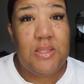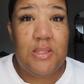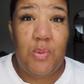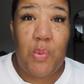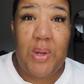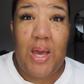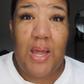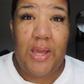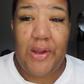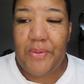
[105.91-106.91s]
see what we
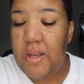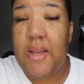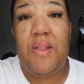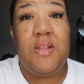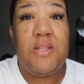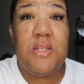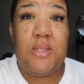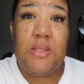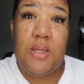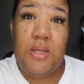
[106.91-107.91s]
got here now this
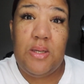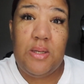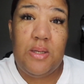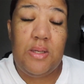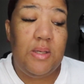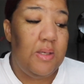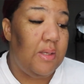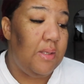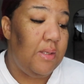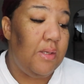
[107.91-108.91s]
is
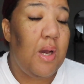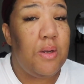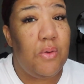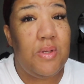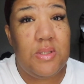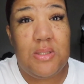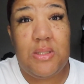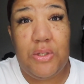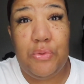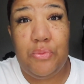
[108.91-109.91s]
y'all know this is
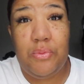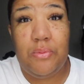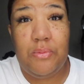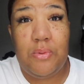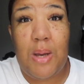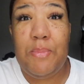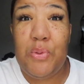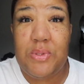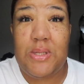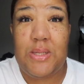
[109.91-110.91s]
new i'm
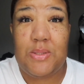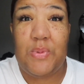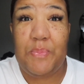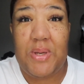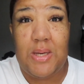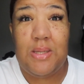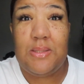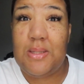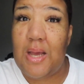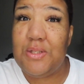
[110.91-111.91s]
new to this one
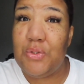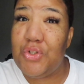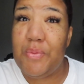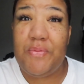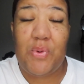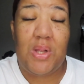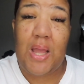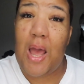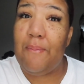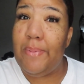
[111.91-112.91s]
because i told y'all before
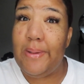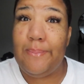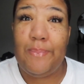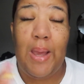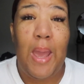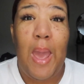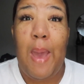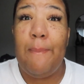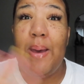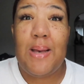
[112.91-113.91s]
like i've been
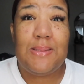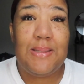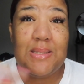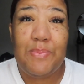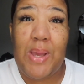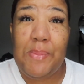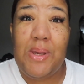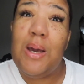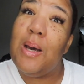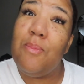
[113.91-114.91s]
passing this
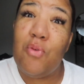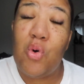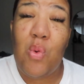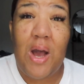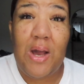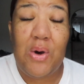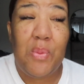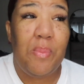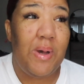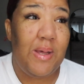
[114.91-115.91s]
baby up for a
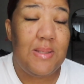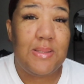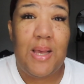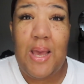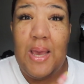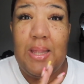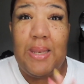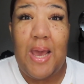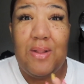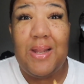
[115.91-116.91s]
while but
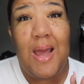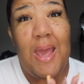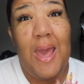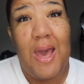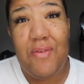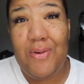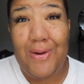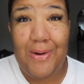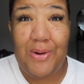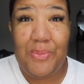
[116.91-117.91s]
now that i have
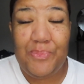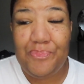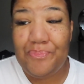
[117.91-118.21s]
her